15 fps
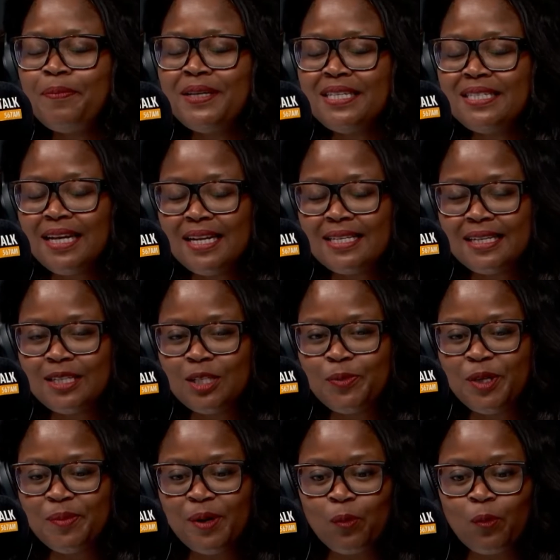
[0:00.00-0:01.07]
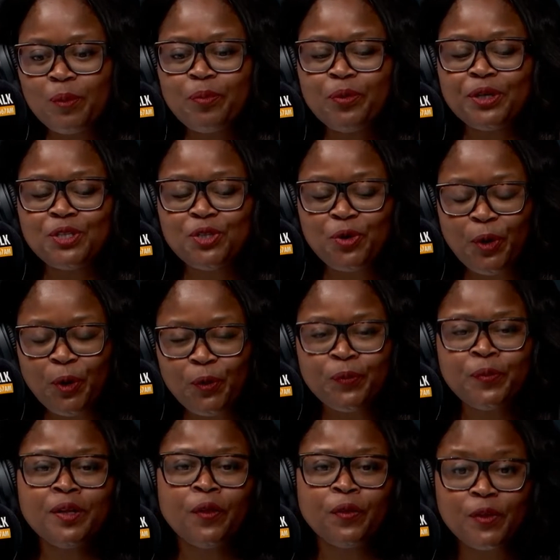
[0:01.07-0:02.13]
please tell us a little bit about what brings you
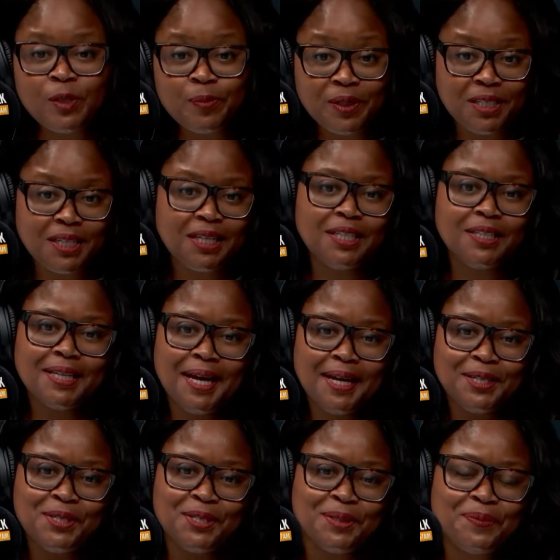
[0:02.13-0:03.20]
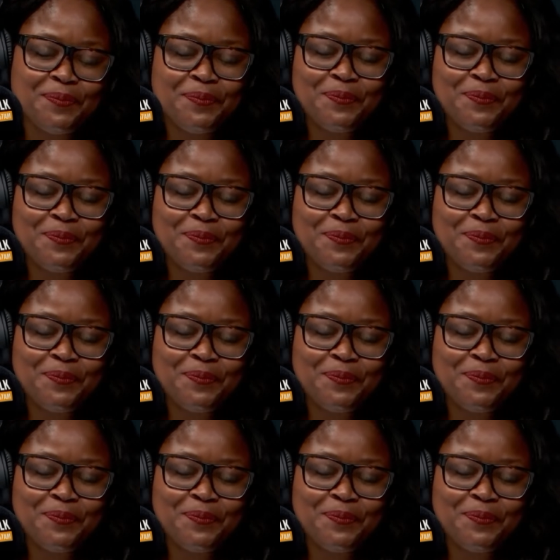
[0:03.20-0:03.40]
home on this particular occasion.